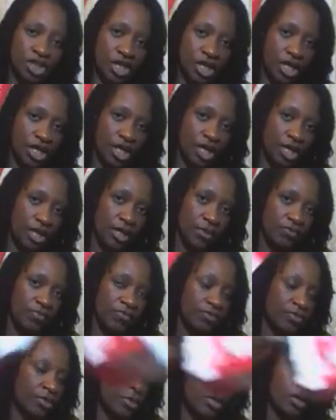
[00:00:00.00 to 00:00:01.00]
tea
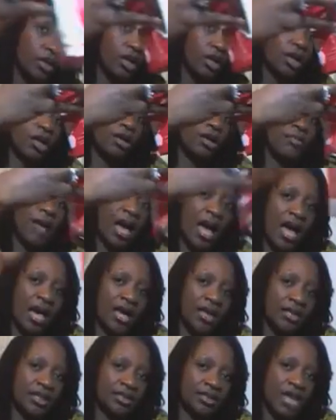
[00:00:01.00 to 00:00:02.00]

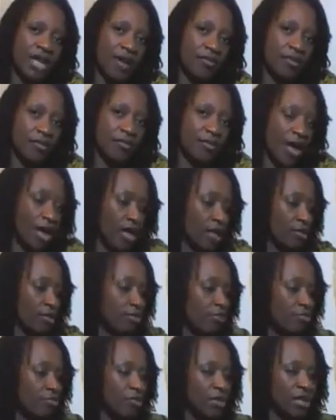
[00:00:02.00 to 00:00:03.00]
and chamomile
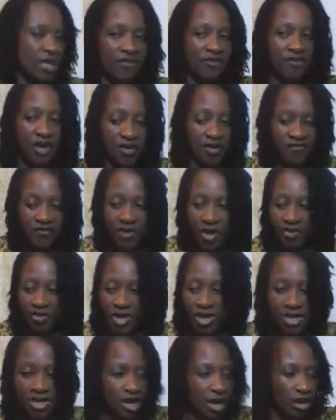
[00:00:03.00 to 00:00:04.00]
give a
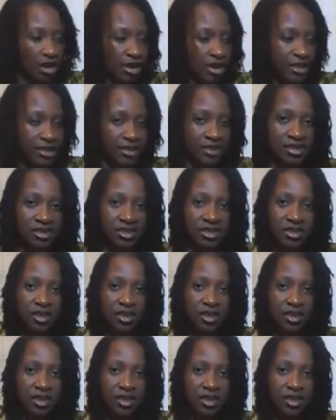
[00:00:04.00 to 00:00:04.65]
very nice